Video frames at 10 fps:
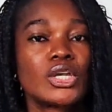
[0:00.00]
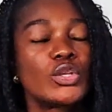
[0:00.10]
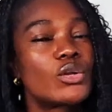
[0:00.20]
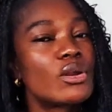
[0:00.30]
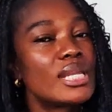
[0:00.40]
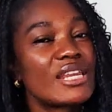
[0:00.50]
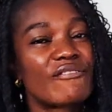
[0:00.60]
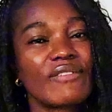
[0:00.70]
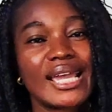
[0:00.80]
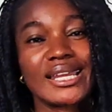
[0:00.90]
You don't need a
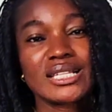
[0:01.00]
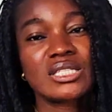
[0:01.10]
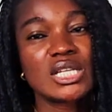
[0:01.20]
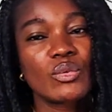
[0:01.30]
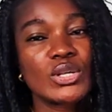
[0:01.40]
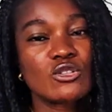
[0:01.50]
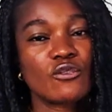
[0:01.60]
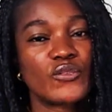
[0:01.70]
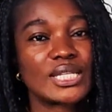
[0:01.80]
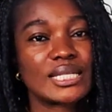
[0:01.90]
finance degree to
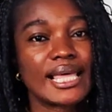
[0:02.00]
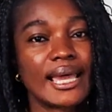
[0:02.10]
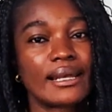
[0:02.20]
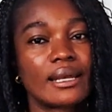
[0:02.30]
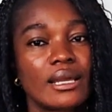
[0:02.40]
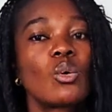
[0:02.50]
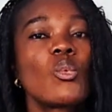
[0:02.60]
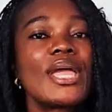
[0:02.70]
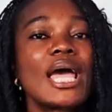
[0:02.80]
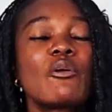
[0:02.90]
fix that.
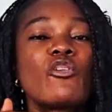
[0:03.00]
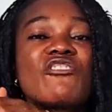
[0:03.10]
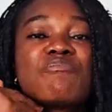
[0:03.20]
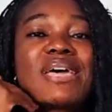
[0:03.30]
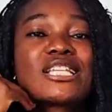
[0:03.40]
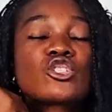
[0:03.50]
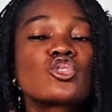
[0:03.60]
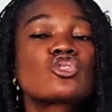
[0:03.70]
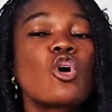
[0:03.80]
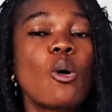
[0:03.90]
We've made
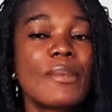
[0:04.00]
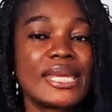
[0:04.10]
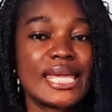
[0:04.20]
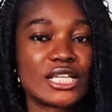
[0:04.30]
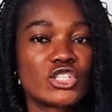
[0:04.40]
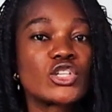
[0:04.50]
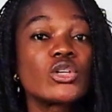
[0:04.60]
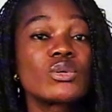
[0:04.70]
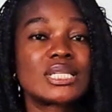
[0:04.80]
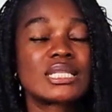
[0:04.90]
so many
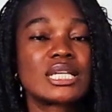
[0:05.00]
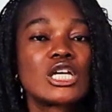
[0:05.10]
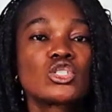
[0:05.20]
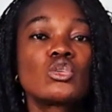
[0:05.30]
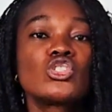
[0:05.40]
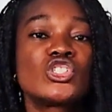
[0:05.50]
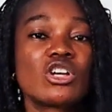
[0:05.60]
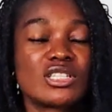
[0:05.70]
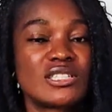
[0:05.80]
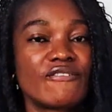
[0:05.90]
excuses to
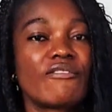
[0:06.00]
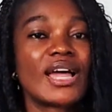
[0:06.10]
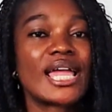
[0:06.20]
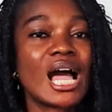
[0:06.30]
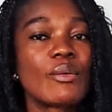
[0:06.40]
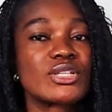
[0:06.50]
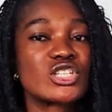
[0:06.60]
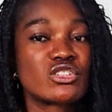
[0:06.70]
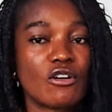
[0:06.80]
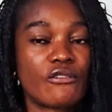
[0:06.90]
justify our
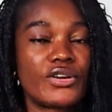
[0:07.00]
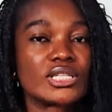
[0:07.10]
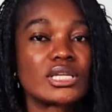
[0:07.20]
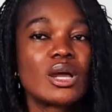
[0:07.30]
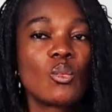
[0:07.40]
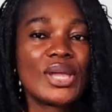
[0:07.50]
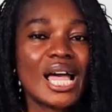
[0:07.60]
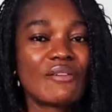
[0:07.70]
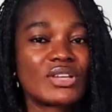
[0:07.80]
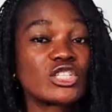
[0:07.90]
sufferings. We
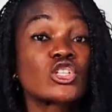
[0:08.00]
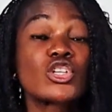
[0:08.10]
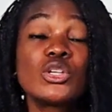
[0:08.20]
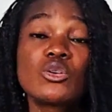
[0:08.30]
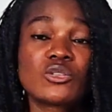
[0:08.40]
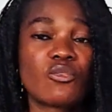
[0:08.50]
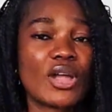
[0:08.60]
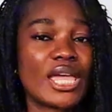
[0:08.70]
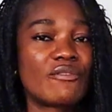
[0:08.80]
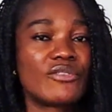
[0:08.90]
have excuse
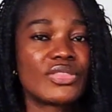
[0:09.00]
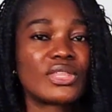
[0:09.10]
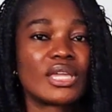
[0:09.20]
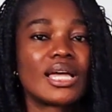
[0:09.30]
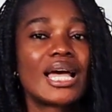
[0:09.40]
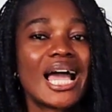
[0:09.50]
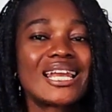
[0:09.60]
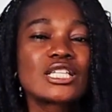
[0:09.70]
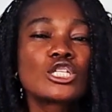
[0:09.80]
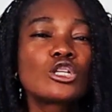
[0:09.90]
for everything.
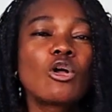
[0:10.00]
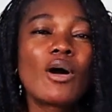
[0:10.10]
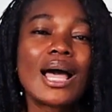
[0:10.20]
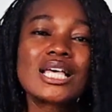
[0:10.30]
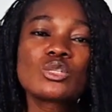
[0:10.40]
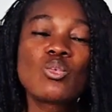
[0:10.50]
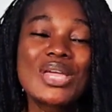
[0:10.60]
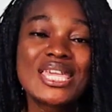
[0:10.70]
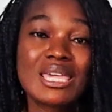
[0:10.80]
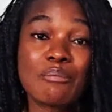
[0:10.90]
And as long as
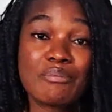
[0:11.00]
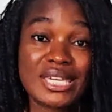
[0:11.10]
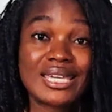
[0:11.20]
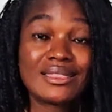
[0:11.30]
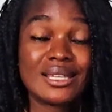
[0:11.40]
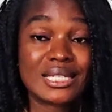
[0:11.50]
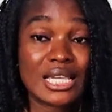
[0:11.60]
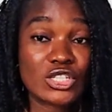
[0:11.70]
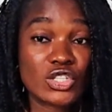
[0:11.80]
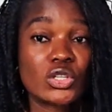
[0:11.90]
we keep making these
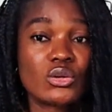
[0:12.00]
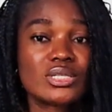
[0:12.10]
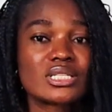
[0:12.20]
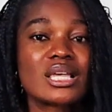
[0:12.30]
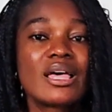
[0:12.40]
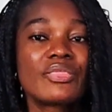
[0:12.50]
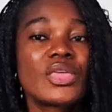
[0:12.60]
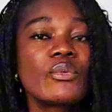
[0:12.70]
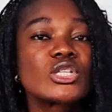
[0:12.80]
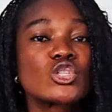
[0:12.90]
excuses,
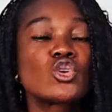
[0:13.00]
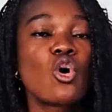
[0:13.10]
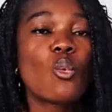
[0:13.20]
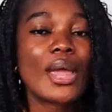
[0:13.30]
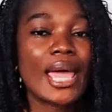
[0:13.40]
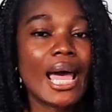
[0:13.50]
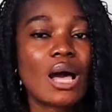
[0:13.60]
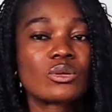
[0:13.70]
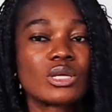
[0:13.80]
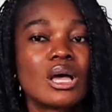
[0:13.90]
there is no way
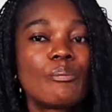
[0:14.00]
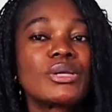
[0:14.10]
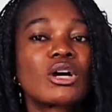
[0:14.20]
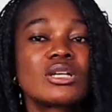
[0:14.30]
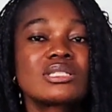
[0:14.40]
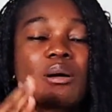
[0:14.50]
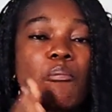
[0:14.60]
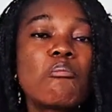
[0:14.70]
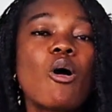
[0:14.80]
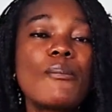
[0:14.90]
out. Because the
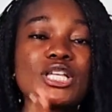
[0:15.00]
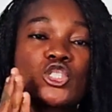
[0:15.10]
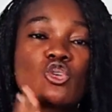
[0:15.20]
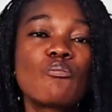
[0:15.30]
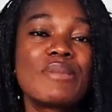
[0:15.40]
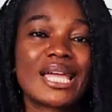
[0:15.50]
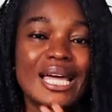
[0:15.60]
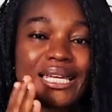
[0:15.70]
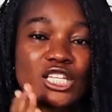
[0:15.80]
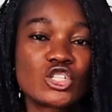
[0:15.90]
moment you make
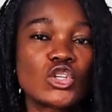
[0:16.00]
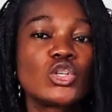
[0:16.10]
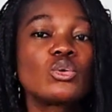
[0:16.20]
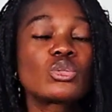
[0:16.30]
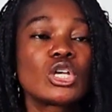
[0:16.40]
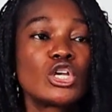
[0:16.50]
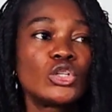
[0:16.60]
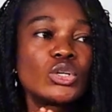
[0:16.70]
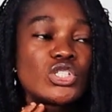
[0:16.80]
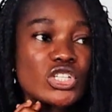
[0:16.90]
an excuse,
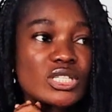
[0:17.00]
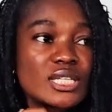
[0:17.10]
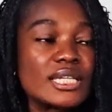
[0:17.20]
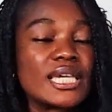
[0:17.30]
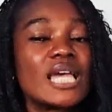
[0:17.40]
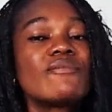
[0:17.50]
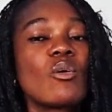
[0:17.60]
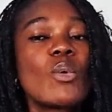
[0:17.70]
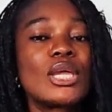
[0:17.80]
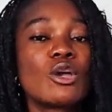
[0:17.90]
you just give
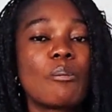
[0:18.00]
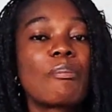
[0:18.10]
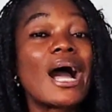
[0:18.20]
away your